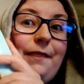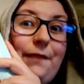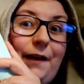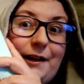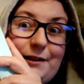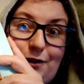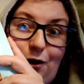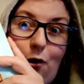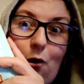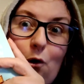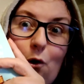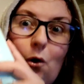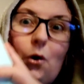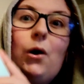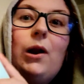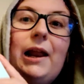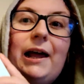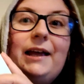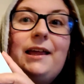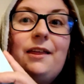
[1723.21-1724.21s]
That's
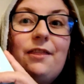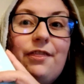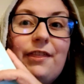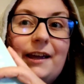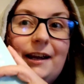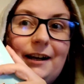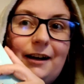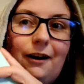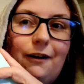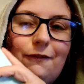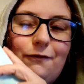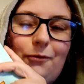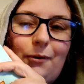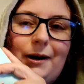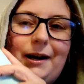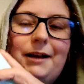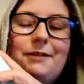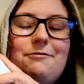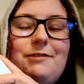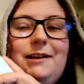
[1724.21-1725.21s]
all I can think of
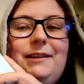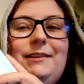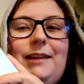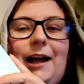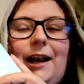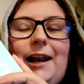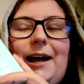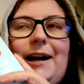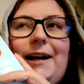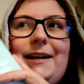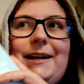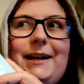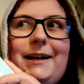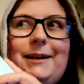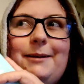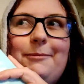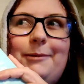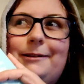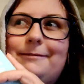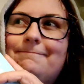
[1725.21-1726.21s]
when I read that line,
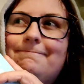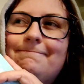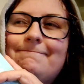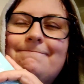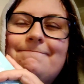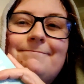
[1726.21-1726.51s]
and I'm like,